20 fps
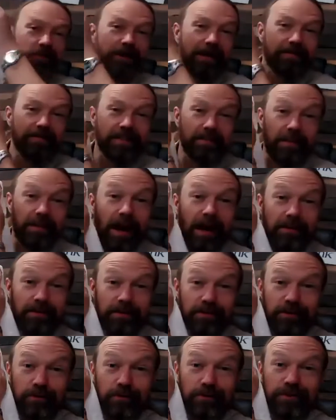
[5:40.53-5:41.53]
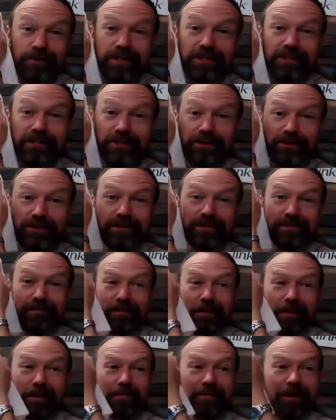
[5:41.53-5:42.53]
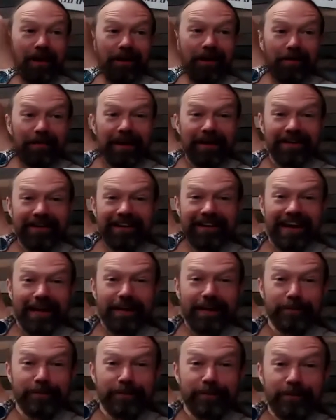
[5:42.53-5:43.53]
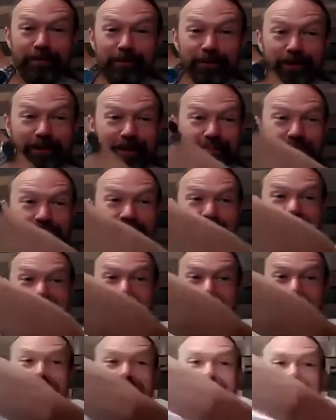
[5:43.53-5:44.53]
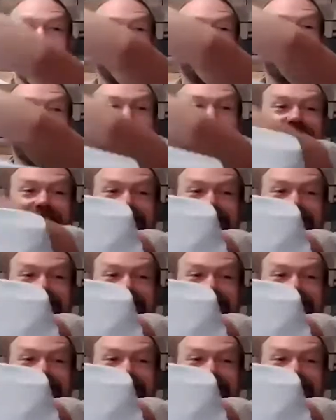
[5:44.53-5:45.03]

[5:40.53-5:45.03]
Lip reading: we have some other cool t-shirts from our maker camps that we're going to provide to